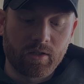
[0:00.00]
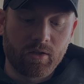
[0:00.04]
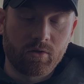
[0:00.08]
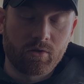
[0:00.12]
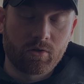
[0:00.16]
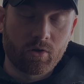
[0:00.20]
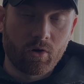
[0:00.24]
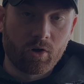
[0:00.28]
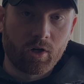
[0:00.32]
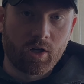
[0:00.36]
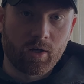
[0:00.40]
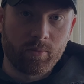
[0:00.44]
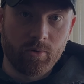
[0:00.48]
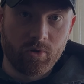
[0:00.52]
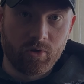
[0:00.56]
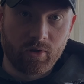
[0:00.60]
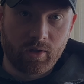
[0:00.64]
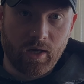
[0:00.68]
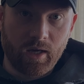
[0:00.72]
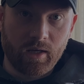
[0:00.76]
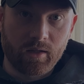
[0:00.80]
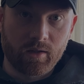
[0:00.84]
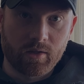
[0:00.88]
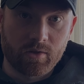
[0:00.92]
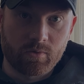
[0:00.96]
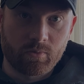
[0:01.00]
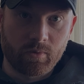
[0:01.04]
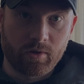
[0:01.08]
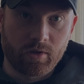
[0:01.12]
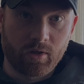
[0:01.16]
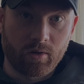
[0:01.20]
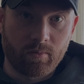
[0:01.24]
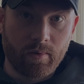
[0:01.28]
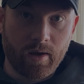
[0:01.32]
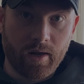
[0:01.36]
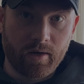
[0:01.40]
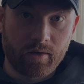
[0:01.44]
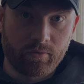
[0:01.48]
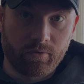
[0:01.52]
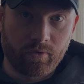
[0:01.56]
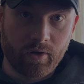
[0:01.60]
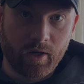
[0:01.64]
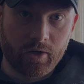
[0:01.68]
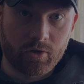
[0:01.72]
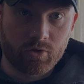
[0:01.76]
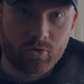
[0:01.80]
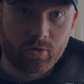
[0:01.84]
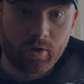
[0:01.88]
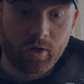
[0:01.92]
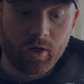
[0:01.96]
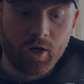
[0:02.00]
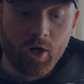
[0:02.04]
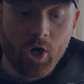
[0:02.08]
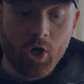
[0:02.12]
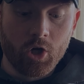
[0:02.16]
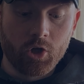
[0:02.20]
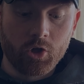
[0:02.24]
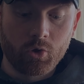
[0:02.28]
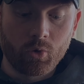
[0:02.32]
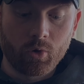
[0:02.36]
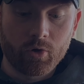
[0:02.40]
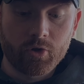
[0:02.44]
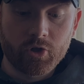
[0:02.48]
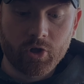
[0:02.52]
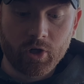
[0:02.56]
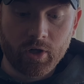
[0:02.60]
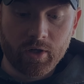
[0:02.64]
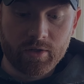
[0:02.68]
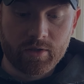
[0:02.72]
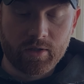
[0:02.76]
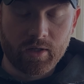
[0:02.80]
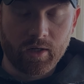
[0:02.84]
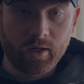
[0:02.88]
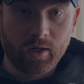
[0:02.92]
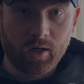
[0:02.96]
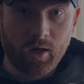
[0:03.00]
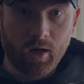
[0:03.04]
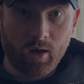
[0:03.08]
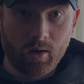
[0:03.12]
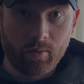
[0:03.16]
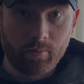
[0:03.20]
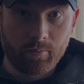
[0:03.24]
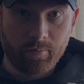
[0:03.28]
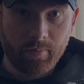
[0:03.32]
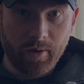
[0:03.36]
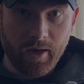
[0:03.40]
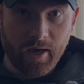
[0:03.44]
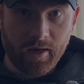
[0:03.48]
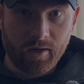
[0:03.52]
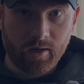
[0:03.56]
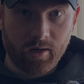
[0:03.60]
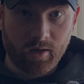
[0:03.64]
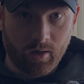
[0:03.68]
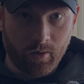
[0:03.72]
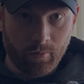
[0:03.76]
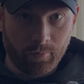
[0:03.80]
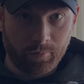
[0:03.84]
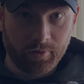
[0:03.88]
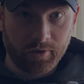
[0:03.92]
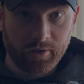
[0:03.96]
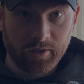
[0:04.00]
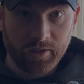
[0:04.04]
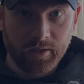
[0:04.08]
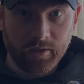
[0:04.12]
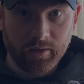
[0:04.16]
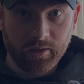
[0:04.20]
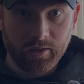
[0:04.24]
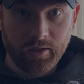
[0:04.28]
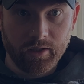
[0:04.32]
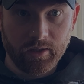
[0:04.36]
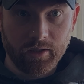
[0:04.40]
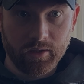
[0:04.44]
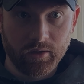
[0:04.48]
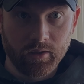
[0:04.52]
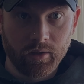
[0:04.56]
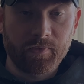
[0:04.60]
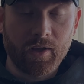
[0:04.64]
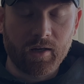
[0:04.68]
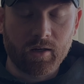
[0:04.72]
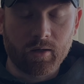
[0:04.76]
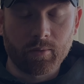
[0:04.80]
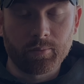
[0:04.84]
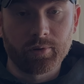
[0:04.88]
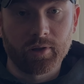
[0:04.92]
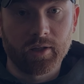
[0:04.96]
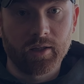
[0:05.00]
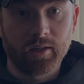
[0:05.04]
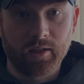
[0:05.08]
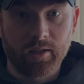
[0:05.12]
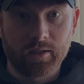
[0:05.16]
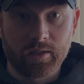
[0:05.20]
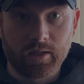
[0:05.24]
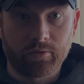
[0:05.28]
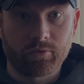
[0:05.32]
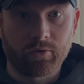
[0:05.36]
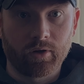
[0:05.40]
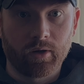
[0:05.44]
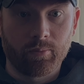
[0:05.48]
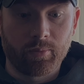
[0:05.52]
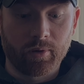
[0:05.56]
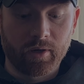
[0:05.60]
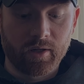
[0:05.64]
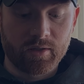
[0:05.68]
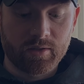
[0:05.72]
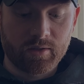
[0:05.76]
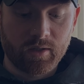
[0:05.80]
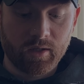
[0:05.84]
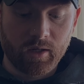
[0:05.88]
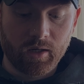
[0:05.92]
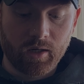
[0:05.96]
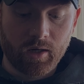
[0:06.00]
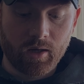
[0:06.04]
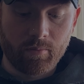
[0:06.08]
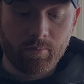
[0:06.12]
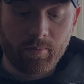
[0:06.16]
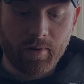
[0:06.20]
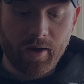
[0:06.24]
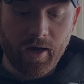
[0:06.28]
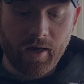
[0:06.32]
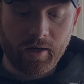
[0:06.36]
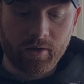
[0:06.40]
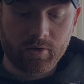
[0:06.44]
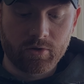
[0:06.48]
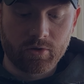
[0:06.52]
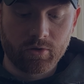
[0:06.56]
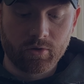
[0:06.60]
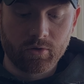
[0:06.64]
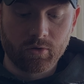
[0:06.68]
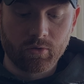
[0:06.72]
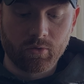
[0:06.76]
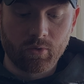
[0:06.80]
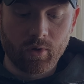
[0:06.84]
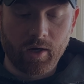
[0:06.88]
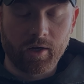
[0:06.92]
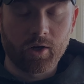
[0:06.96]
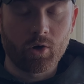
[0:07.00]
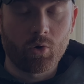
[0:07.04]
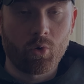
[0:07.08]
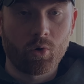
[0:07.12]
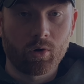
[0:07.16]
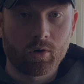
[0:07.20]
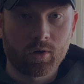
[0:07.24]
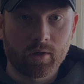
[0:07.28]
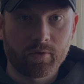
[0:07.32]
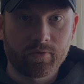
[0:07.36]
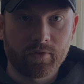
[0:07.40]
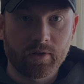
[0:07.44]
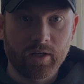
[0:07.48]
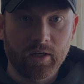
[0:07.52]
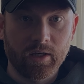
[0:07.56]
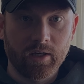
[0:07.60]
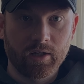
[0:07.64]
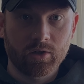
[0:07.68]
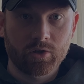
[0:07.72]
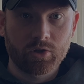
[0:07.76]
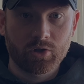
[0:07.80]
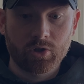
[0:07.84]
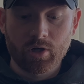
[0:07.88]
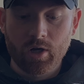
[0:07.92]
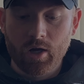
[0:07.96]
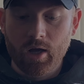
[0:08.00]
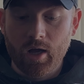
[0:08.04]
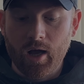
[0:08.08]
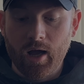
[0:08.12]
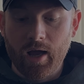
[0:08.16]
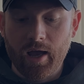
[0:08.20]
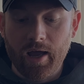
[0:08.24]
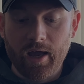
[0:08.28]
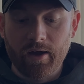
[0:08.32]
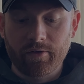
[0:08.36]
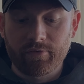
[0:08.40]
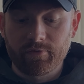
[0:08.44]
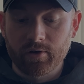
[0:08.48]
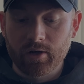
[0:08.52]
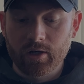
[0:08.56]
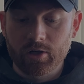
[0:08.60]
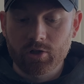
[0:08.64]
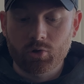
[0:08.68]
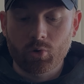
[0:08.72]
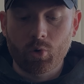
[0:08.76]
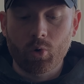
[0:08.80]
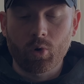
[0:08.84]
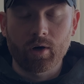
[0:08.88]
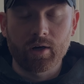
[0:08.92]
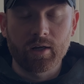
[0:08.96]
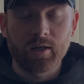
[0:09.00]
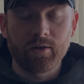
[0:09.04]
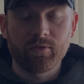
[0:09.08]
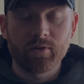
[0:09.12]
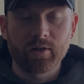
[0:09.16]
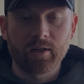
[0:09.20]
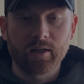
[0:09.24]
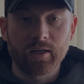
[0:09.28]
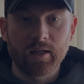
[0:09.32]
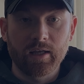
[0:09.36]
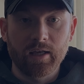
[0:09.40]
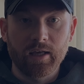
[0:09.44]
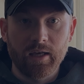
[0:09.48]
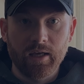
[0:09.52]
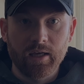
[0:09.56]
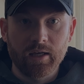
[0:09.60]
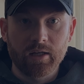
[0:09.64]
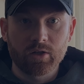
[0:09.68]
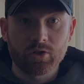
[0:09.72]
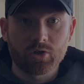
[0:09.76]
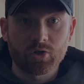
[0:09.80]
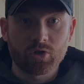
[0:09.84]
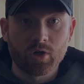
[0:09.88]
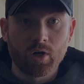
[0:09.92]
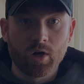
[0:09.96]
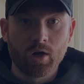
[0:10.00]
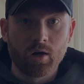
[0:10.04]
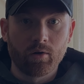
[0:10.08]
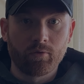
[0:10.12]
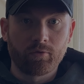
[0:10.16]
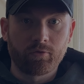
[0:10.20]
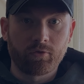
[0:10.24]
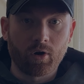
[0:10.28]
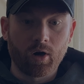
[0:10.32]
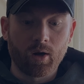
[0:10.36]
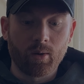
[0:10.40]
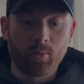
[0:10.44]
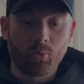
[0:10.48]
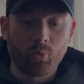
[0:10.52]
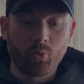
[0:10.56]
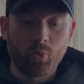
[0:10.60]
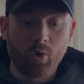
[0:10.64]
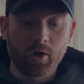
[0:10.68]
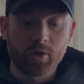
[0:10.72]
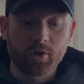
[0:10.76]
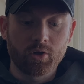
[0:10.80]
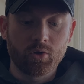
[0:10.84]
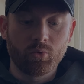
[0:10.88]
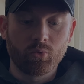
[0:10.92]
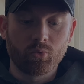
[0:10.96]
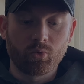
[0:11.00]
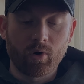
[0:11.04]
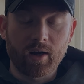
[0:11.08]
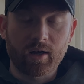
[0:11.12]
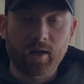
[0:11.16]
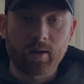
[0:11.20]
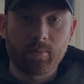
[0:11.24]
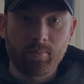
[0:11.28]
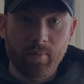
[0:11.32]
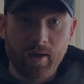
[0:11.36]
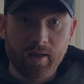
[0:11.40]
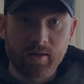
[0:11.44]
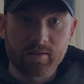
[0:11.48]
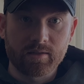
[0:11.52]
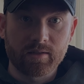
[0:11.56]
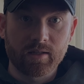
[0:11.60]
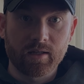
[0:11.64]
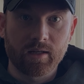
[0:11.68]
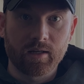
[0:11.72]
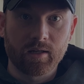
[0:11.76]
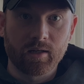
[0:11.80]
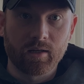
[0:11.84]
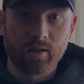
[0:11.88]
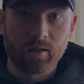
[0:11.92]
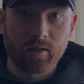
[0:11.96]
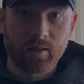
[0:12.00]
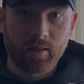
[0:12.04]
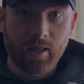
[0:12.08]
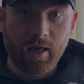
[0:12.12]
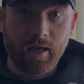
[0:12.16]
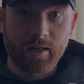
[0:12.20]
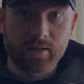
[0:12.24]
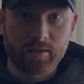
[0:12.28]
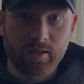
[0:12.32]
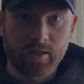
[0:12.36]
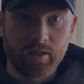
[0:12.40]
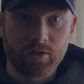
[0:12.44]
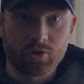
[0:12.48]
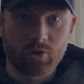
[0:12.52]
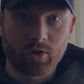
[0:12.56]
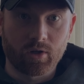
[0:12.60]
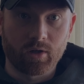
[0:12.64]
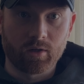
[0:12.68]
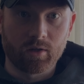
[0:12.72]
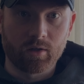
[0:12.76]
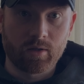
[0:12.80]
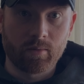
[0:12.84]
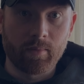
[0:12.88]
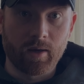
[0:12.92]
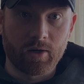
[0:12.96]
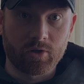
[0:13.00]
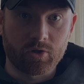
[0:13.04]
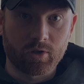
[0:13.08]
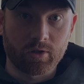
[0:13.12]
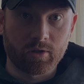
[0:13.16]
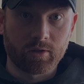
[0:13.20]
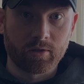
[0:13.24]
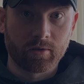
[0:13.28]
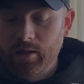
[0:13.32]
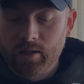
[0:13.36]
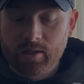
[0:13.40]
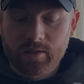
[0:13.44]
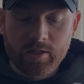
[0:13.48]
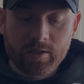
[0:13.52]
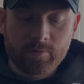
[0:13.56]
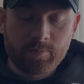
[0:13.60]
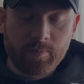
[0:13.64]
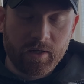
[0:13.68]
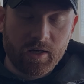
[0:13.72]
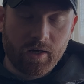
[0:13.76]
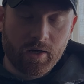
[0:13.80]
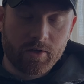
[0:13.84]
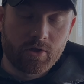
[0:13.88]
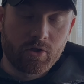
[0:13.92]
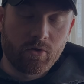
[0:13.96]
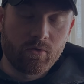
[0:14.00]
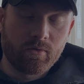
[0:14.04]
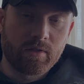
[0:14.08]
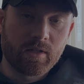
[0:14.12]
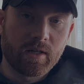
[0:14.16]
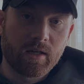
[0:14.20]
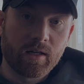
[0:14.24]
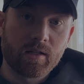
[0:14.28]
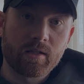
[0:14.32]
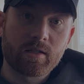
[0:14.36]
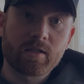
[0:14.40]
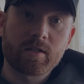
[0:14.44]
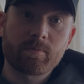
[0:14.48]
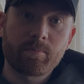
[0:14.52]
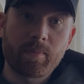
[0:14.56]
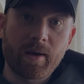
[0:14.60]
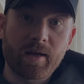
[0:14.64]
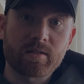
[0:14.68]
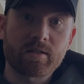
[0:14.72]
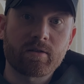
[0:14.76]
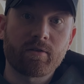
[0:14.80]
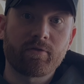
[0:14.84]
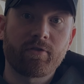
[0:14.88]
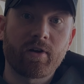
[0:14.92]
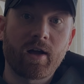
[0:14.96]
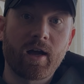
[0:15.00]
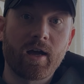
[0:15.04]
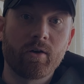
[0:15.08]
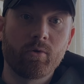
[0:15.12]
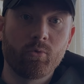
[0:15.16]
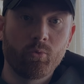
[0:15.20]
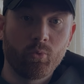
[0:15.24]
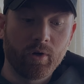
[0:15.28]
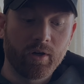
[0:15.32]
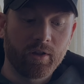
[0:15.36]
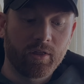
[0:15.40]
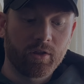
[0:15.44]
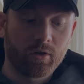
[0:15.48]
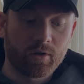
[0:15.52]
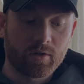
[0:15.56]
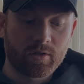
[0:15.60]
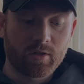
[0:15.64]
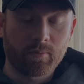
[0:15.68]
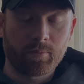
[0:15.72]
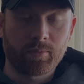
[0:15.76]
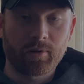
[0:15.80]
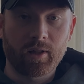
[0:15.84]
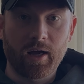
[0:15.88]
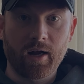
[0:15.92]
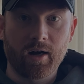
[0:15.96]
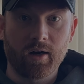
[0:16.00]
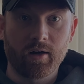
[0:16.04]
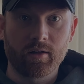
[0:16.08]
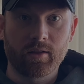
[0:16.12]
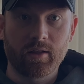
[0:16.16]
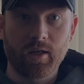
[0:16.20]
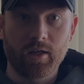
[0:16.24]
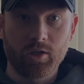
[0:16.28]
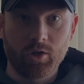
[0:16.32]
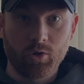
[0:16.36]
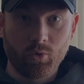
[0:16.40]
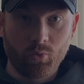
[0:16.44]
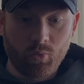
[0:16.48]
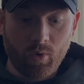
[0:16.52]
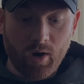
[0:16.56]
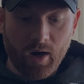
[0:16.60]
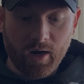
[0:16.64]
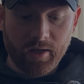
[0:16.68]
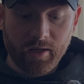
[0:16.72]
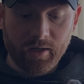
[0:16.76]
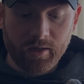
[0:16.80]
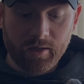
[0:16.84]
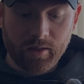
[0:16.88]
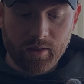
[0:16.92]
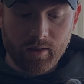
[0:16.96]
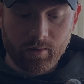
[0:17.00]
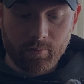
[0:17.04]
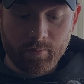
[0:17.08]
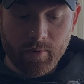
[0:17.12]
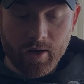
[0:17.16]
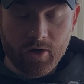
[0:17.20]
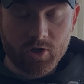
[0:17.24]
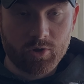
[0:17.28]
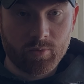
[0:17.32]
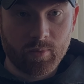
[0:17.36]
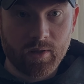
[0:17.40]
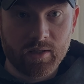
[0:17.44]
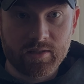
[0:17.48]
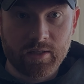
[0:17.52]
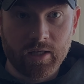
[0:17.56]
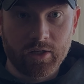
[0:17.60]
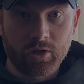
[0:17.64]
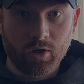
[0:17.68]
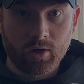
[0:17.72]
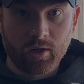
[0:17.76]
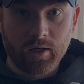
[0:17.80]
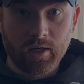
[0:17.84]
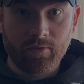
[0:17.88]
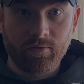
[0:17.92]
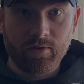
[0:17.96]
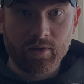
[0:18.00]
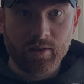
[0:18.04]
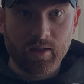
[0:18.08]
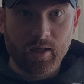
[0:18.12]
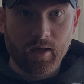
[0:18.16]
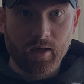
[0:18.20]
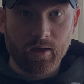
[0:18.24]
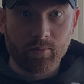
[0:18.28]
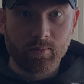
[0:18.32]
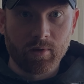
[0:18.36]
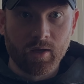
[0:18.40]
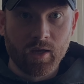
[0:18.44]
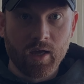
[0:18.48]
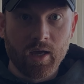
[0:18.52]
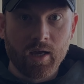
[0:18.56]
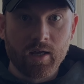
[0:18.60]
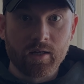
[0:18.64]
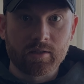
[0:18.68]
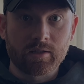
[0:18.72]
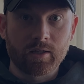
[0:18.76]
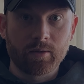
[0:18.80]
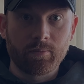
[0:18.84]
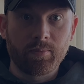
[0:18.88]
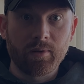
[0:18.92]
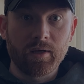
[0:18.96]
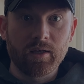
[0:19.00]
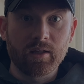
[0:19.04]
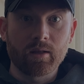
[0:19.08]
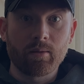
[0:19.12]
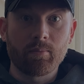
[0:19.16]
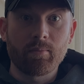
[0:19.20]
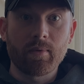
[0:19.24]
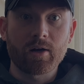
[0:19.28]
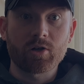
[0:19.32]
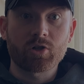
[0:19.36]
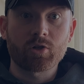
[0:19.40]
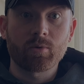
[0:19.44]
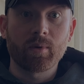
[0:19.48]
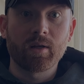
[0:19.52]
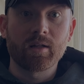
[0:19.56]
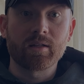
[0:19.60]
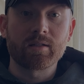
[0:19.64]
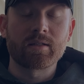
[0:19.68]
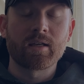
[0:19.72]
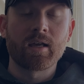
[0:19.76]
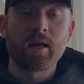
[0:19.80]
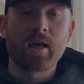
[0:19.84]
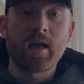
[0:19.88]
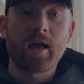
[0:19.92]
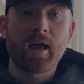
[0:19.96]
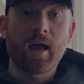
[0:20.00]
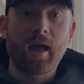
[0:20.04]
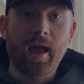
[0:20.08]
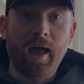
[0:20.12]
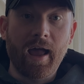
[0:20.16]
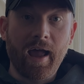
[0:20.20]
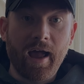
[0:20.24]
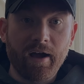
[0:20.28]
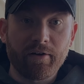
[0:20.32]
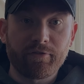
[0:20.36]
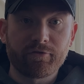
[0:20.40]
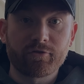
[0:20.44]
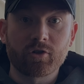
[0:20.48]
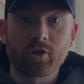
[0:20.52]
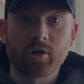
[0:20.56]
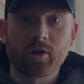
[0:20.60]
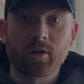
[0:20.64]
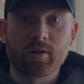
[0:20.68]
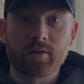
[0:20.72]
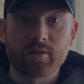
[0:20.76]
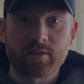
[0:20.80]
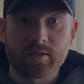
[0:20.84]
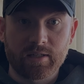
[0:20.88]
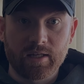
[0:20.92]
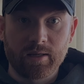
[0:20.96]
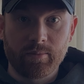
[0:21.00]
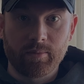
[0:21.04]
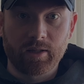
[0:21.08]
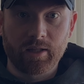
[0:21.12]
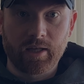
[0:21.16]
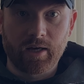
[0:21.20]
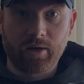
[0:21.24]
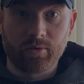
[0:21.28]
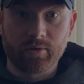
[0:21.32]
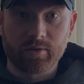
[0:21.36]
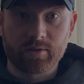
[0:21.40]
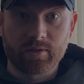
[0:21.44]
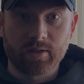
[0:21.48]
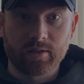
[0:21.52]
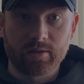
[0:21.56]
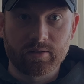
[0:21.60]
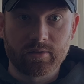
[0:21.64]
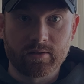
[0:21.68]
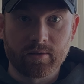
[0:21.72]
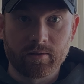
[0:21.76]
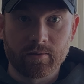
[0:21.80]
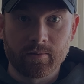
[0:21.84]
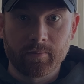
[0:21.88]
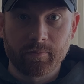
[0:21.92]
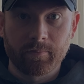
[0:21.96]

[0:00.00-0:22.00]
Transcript: you don't communicate this with your manufacturer, your shirt is going to come back not completely different, but it's going to come back to a 1/4 of an inch, a 1/2 inch, or even an inch from what you recommended that t-shirt to measure. This is because you didn't specify with your supplier that you wanted the measurements that you're giving them to be the measurements after seam allowances.